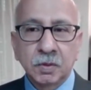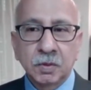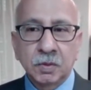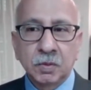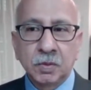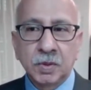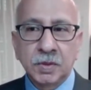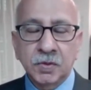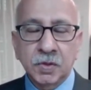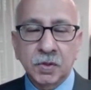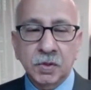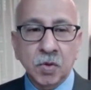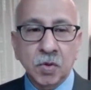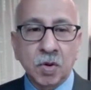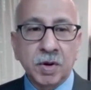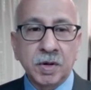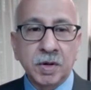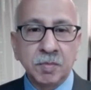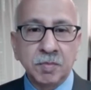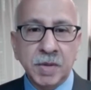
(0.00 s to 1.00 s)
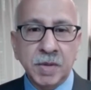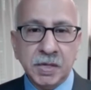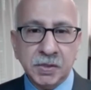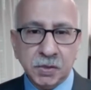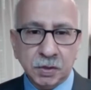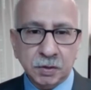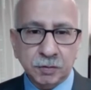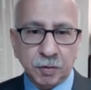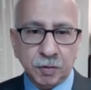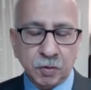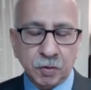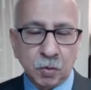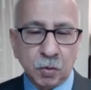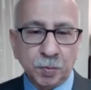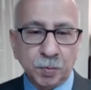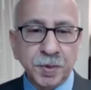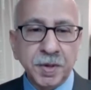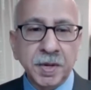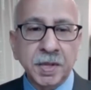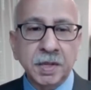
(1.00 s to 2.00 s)
who has recorded a message for
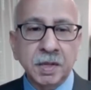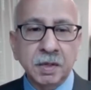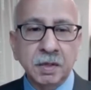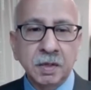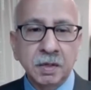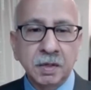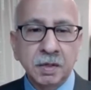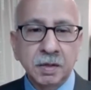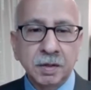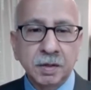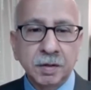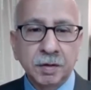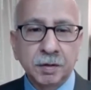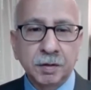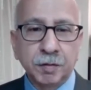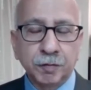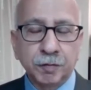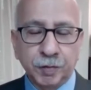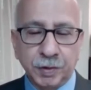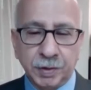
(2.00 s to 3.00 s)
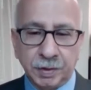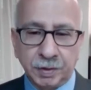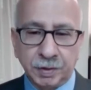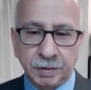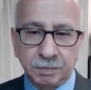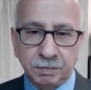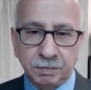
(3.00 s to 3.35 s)
opening the fair.